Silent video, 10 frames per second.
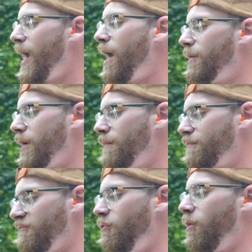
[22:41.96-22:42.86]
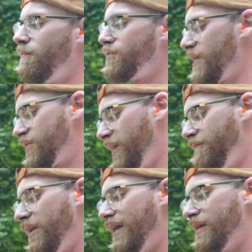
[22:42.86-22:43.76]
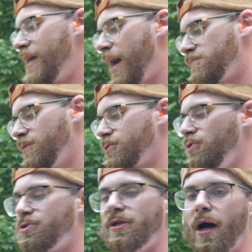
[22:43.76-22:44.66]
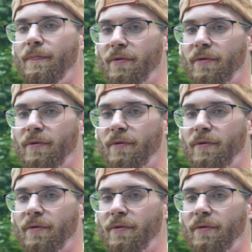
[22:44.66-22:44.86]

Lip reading: how the gun performs and see if any of the attachments loosen up or